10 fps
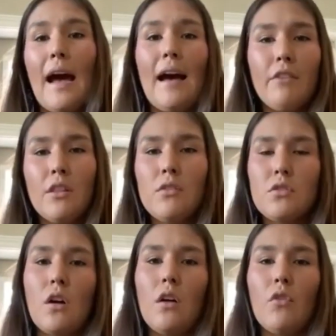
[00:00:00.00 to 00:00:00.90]
Having
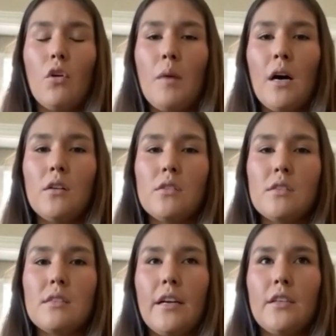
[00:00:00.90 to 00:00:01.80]
those strong role models
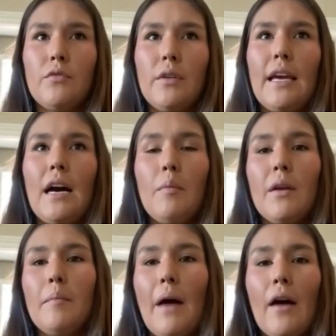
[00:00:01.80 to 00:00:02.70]
there to really help
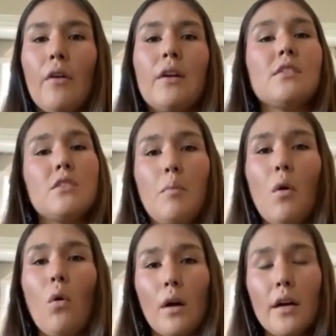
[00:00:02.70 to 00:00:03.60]
and empower and
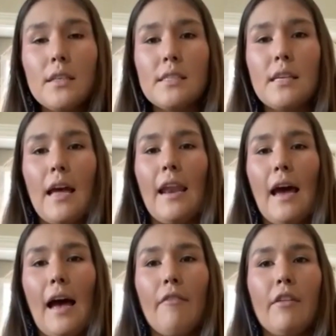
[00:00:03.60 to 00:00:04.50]
support, and
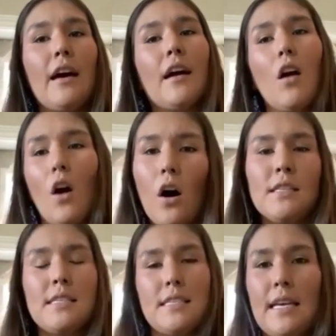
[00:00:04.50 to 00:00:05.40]
having that
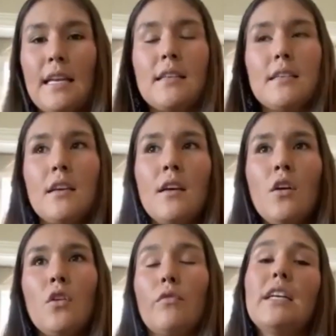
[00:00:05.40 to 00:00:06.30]
constant
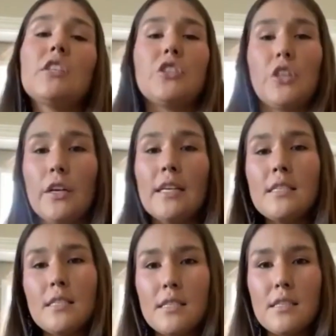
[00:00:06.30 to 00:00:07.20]

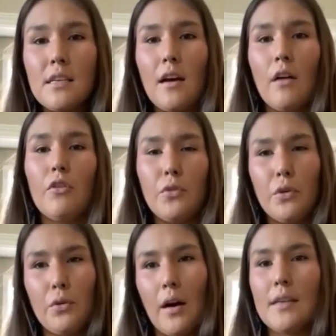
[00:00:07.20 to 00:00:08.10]
reassurance of who
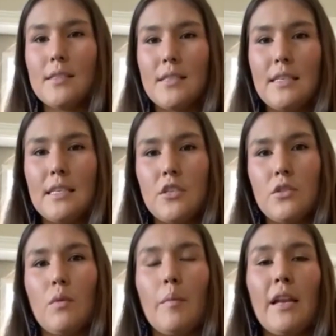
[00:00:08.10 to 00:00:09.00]
you are as an
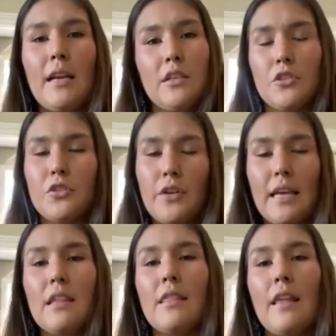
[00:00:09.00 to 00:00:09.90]
Indigenous woman and your
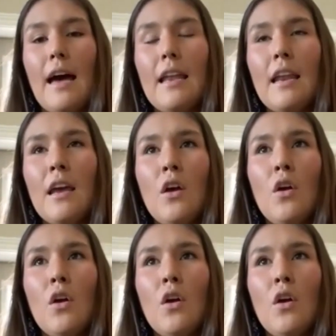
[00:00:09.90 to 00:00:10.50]
strength in that